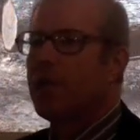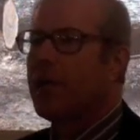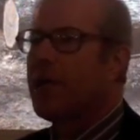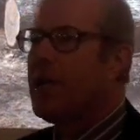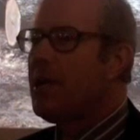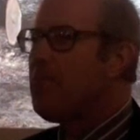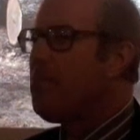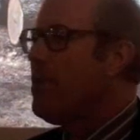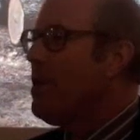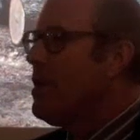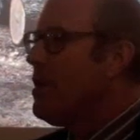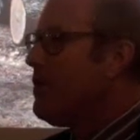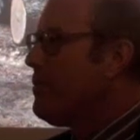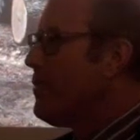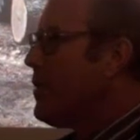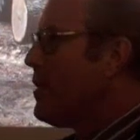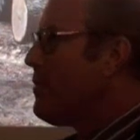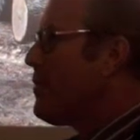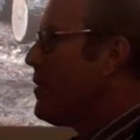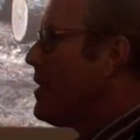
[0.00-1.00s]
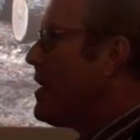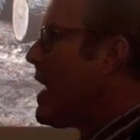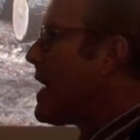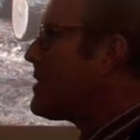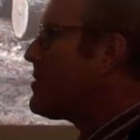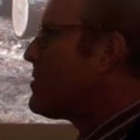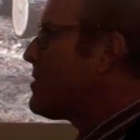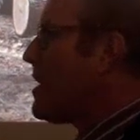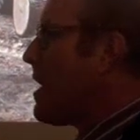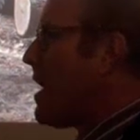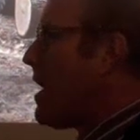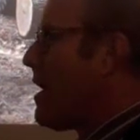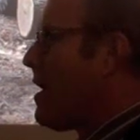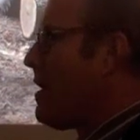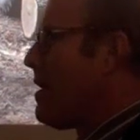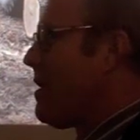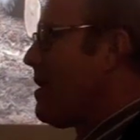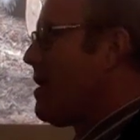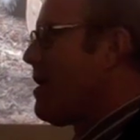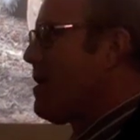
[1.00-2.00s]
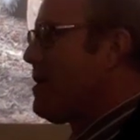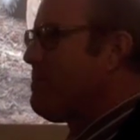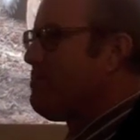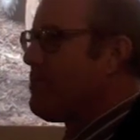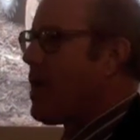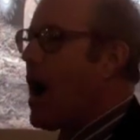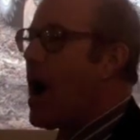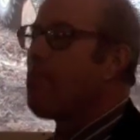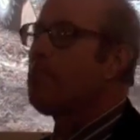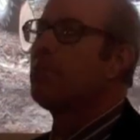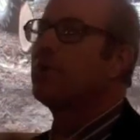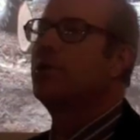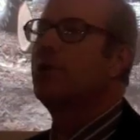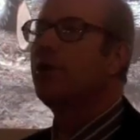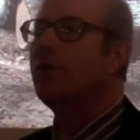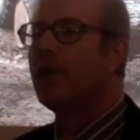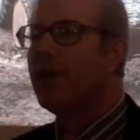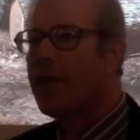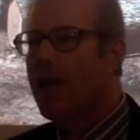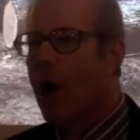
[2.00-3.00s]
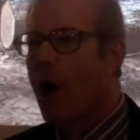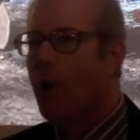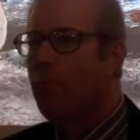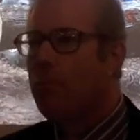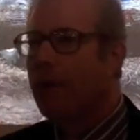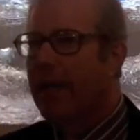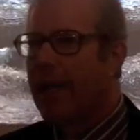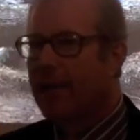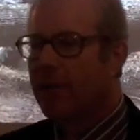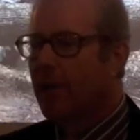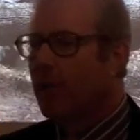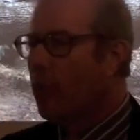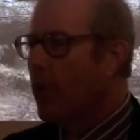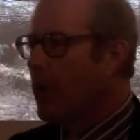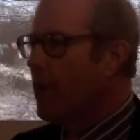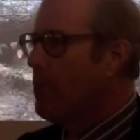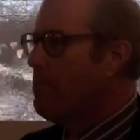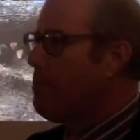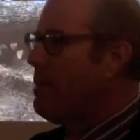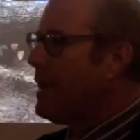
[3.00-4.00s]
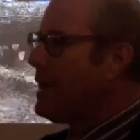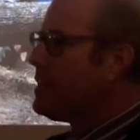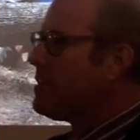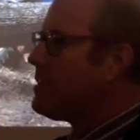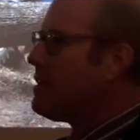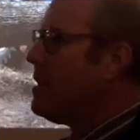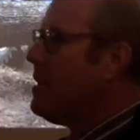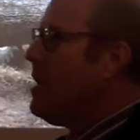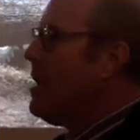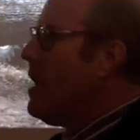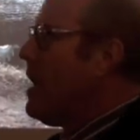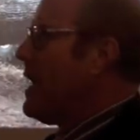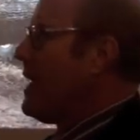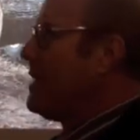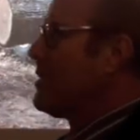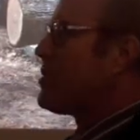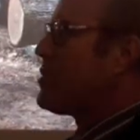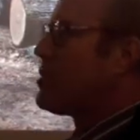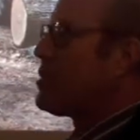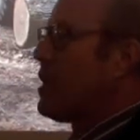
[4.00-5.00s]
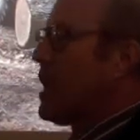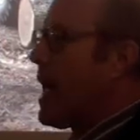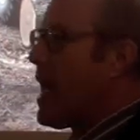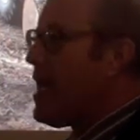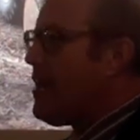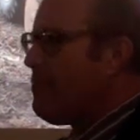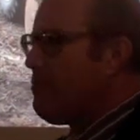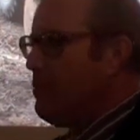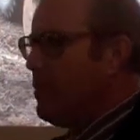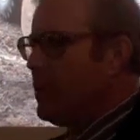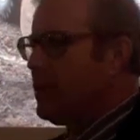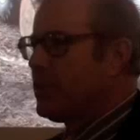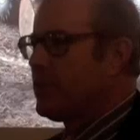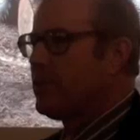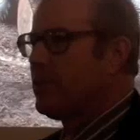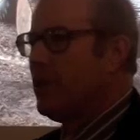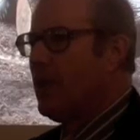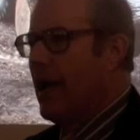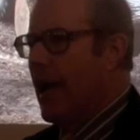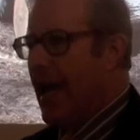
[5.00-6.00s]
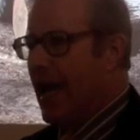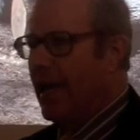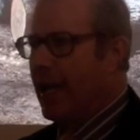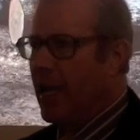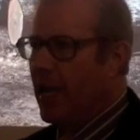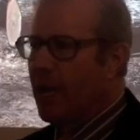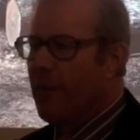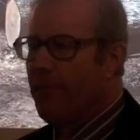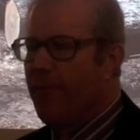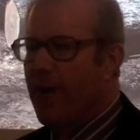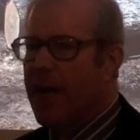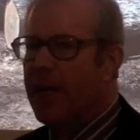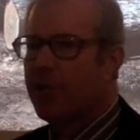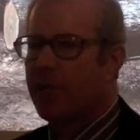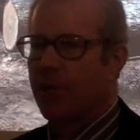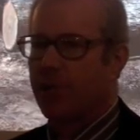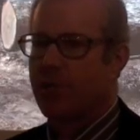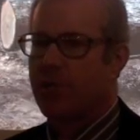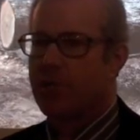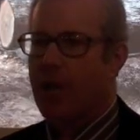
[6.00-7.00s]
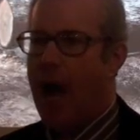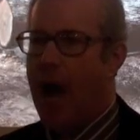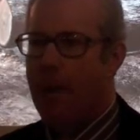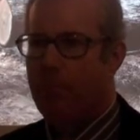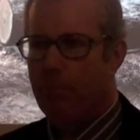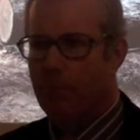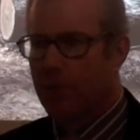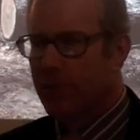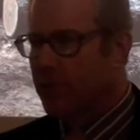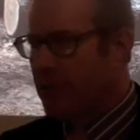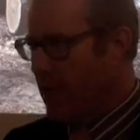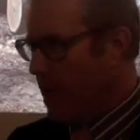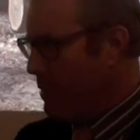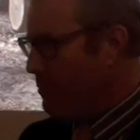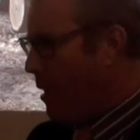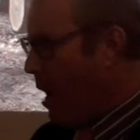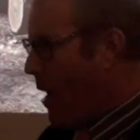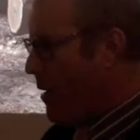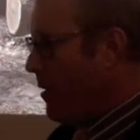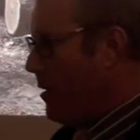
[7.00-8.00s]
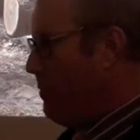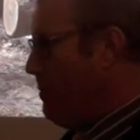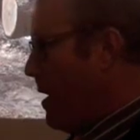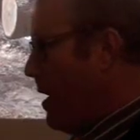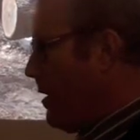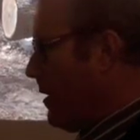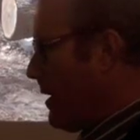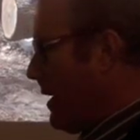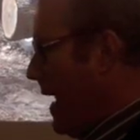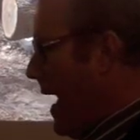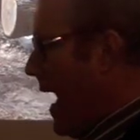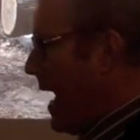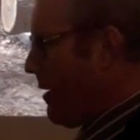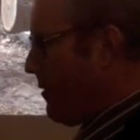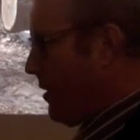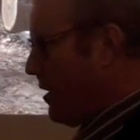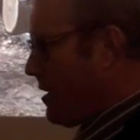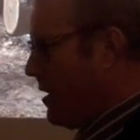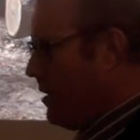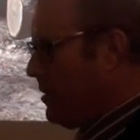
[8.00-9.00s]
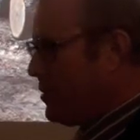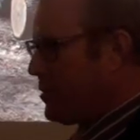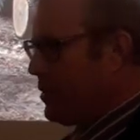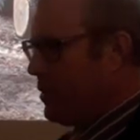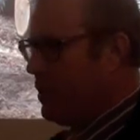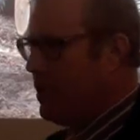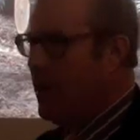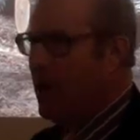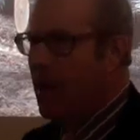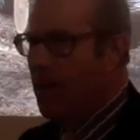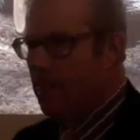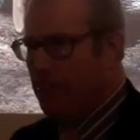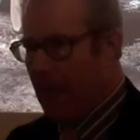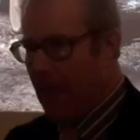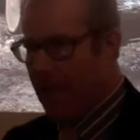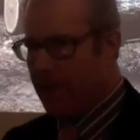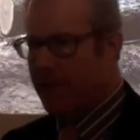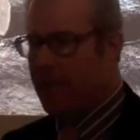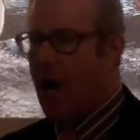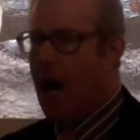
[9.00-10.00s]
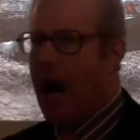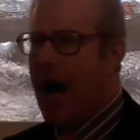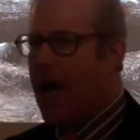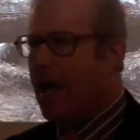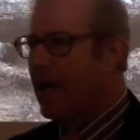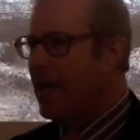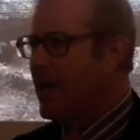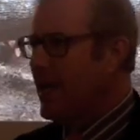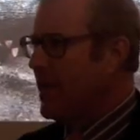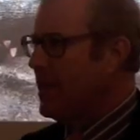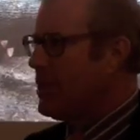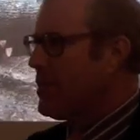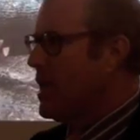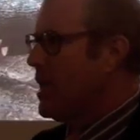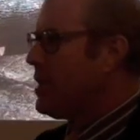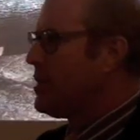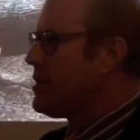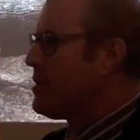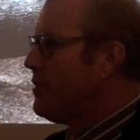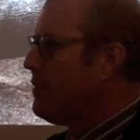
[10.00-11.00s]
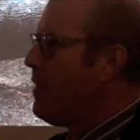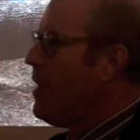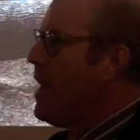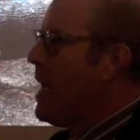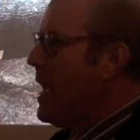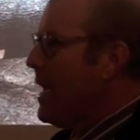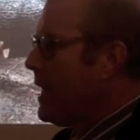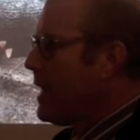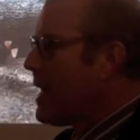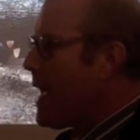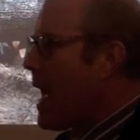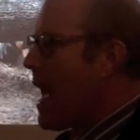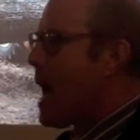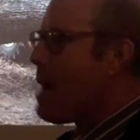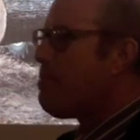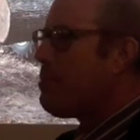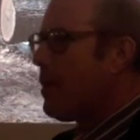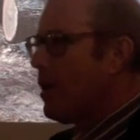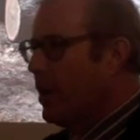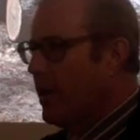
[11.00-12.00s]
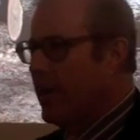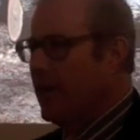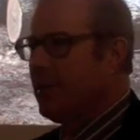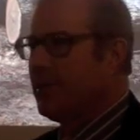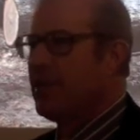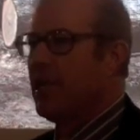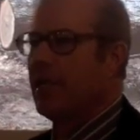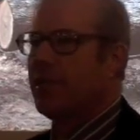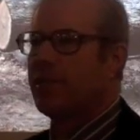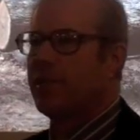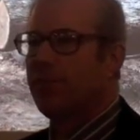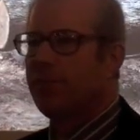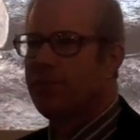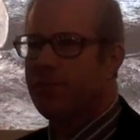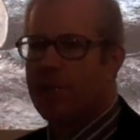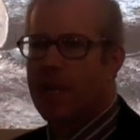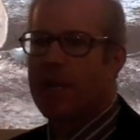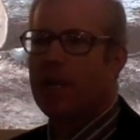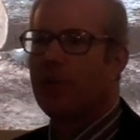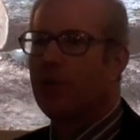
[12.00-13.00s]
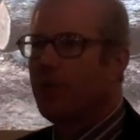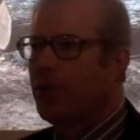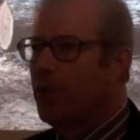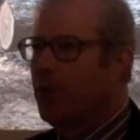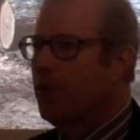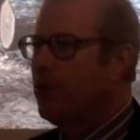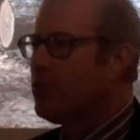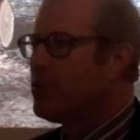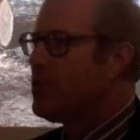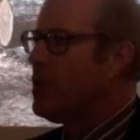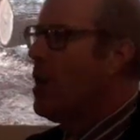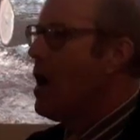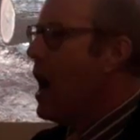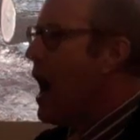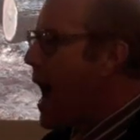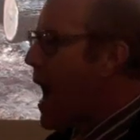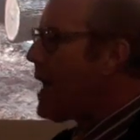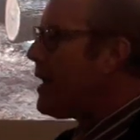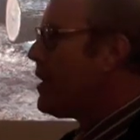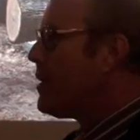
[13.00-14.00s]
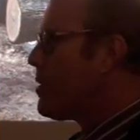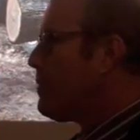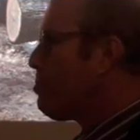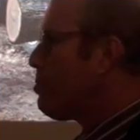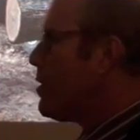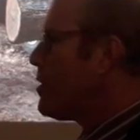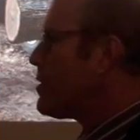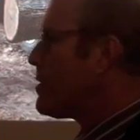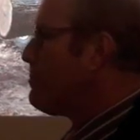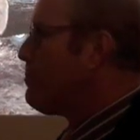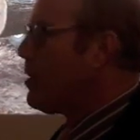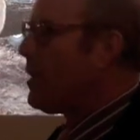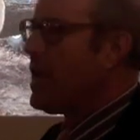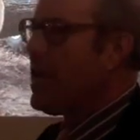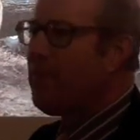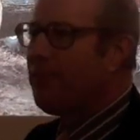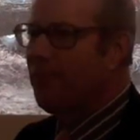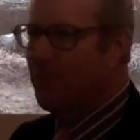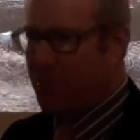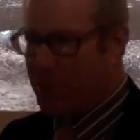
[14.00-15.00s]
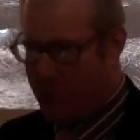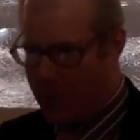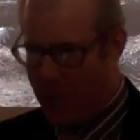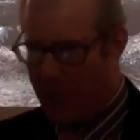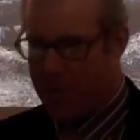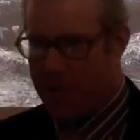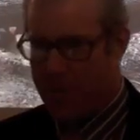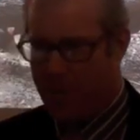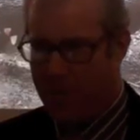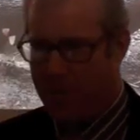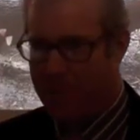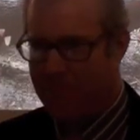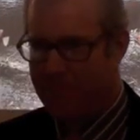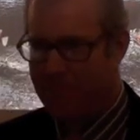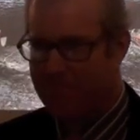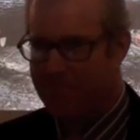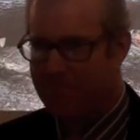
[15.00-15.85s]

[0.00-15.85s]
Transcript: to keep the next opportunity open-ended. One of the biggest enslavements and innovation stoppers in modern American agriculture is highly intensive, capital-intensive, single-use, highly depreciable infrastructure.